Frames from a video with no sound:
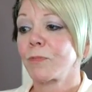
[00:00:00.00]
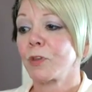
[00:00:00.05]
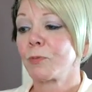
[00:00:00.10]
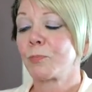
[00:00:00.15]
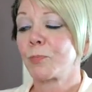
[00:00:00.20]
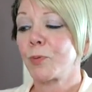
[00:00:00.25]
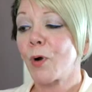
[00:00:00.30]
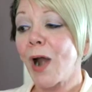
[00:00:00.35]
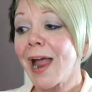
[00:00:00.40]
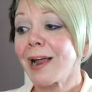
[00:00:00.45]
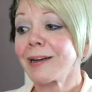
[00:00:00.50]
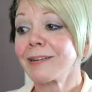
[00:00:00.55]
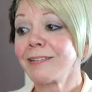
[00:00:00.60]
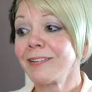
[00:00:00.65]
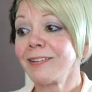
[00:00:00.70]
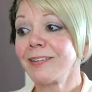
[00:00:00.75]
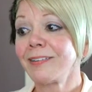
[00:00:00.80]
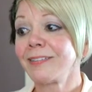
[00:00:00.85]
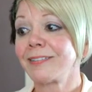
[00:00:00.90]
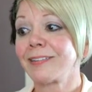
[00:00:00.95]

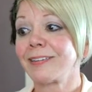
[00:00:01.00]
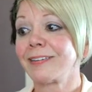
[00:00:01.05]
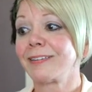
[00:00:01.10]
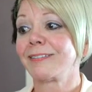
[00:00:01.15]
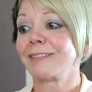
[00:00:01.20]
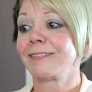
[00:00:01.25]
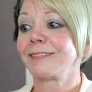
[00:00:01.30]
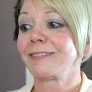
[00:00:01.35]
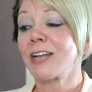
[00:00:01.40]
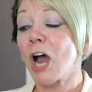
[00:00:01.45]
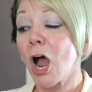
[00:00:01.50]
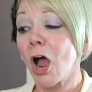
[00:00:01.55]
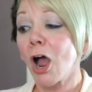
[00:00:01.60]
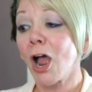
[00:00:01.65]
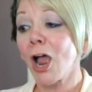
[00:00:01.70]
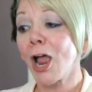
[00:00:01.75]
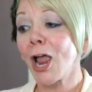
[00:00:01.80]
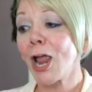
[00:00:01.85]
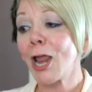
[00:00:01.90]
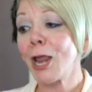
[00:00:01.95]
practice and
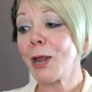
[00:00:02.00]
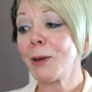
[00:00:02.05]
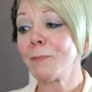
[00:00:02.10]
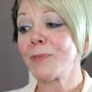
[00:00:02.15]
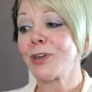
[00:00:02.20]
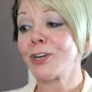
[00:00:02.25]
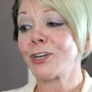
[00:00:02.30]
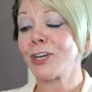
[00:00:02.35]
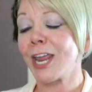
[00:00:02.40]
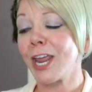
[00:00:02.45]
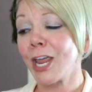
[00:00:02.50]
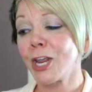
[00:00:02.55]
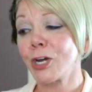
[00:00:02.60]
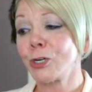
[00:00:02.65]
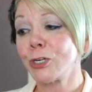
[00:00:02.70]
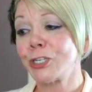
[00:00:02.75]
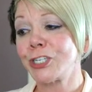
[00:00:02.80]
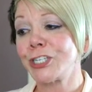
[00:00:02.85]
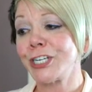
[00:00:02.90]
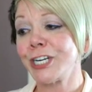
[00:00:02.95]
time and
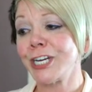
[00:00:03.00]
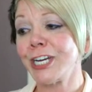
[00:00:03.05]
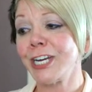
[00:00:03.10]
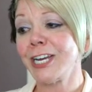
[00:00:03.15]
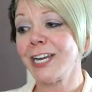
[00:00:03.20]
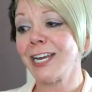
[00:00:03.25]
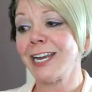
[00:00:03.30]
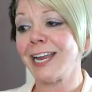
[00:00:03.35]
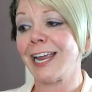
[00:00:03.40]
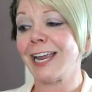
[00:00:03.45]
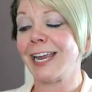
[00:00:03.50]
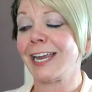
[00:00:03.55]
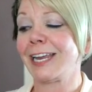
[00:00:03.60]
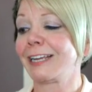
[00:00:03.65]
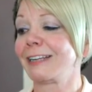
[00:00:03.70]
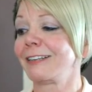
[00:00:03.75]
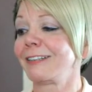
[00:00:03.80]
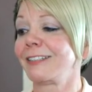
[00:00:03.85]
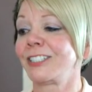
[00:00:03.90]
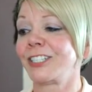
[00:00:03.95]
energy,
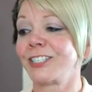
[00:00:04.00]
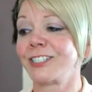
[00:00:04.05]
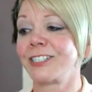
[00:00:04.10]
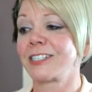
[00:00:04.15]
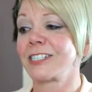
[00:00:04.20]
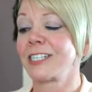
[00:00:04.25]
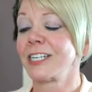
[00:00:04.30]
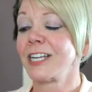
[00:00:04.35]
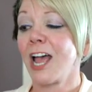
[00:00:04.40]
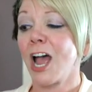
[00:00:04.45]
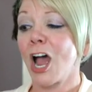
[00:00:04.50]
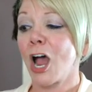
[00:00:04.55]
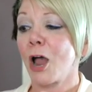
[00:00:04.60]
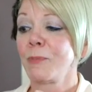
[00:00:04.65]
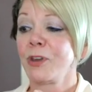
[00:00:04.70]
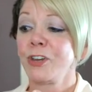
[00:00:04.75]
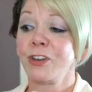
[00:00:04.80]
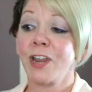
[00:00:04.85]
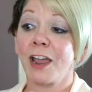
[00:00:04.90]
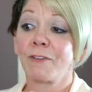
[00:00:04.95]
and just, I
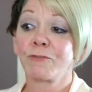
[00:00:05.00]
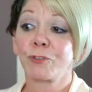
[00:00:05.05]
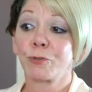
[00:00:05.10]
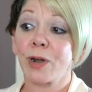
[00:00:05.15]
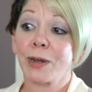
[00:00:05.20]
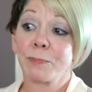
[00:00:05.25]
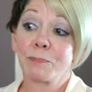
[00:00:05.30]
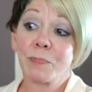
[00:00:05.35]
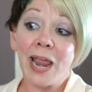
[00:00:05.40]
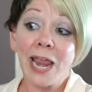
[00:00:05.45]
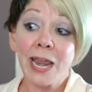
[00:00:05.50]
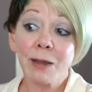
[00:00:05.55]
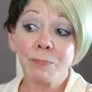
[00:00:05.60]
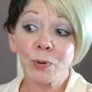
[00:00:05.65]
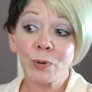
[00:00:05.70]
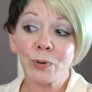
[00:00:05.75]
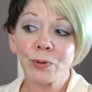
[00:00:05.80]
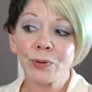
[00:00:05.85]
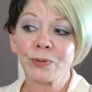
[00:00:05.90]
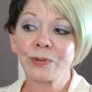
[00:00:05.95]
mean, you have to write
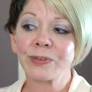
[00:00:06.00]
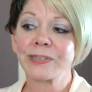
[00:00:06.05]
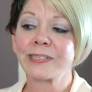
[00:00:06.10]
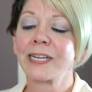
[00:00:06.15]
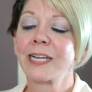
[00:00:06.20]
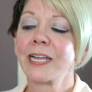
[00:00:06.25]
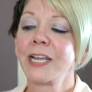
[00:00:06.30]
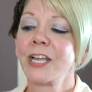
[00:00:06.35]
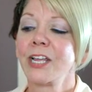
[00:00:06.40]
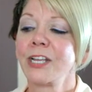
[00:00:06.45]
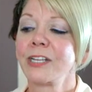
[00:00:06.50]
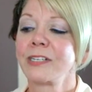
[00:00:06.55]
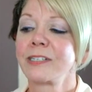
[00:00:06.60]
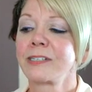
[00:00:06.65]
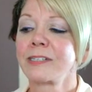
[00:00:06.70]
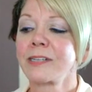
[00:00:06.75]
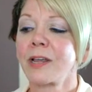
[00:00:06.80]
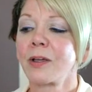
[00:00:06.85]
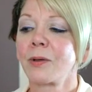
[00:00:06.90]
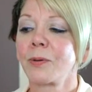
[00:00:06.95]
papers.
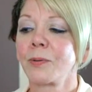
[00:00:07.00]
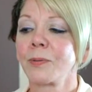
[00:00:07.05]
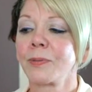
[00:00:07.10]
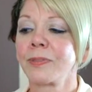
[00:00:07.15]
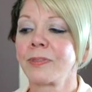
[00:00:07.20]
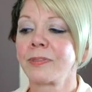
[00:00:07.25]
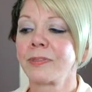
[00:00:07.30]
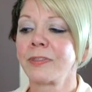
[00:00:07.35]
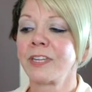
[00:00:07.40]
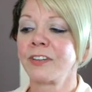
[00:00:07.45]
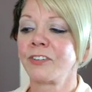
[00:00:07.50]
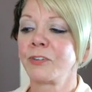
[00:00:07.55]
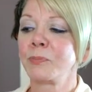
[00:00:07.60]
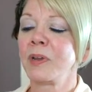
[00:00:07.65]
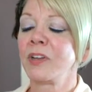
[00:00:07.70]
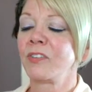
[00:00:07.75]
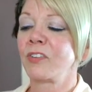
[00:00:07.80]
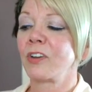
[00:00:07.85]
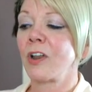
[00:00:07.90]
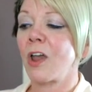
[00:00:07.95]
So this
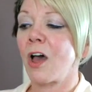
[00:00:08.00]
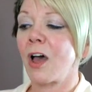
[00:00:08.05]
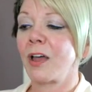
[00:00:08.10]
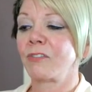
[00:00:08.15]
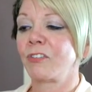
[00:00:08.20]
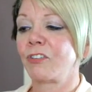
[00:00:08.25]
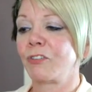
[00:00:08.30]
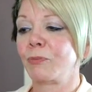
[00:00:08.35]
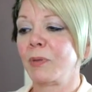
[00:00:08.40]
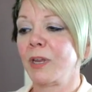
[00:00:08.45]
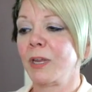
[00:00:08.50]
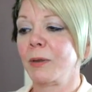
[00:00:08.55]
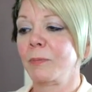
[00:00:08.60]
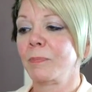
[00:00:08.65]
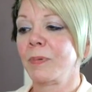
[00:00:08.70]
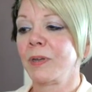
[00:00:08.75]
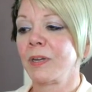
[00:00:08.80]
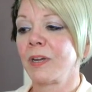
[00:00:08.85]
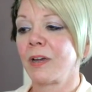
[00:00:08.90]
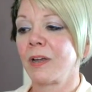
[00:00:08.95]
means a lot to me,
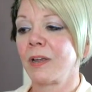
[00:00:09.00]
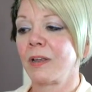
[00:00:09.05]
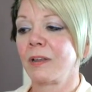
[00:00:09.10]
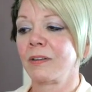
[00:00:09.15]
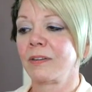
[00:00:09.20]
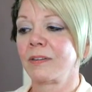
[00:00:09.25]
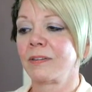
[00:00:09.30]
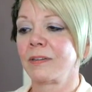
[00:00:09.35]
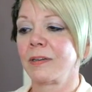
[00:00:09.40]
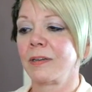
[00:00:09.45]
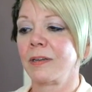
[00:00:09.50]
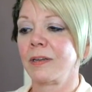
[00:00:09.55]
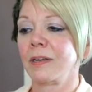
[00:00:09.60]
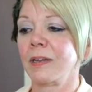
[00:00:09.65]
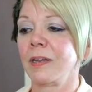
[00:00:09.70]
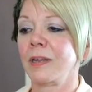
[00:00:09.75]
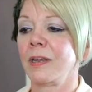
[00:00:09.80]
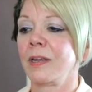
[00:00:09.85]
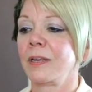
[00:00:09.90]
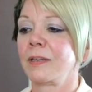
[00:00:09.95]
because
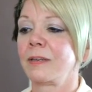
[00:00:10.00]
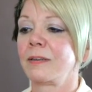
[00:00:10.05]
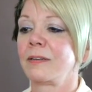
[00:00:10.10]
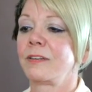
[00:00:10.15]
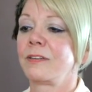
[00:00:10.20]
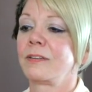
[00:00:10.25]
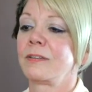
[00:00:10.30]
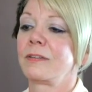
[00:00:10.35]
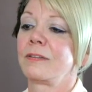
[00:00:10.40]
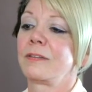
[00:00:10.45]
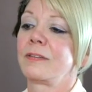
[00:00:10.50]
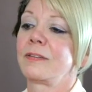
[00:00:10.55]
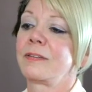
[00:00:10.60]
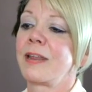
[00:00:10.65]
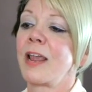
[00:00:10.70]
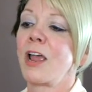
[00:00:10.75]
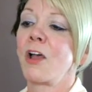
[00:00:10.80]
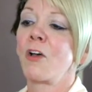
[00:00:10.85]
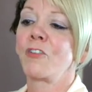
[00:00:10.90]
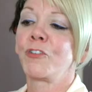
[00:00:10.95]
it
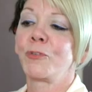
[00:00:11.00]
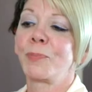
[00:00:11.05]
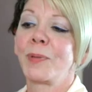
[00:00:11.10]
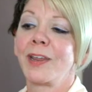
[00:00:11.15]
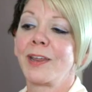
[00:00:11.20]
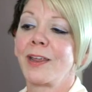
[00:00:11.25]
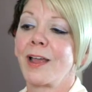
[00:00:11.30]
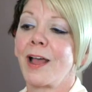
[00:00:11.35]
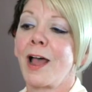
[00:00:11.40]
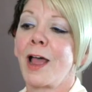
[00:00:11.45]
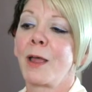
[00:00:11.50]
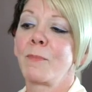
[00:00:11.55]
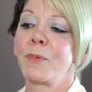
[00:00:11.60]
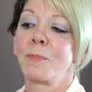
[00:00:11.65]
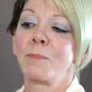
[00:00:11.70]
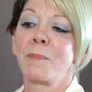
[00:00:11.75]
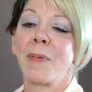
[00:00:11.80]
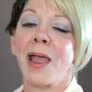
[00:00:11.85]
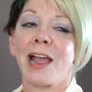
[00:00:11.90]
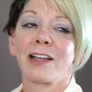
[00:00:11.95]
tells me I'm a
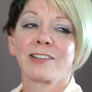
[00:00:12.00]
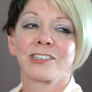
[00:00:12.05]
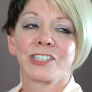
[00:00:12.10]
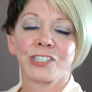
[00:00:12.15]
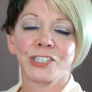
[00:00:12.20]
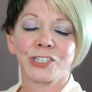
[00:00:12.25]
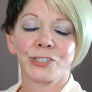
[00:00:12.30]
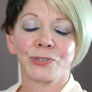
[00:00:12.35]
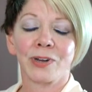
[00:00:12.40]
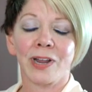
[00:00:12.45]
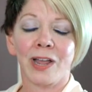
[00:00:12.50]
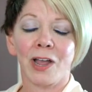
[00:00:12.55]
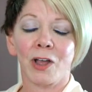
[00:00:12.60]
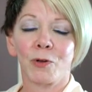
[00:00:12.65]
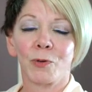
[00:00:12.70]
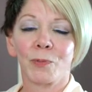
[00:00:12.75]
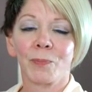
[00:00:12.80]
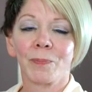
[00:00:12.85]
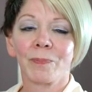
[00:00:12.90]
master now,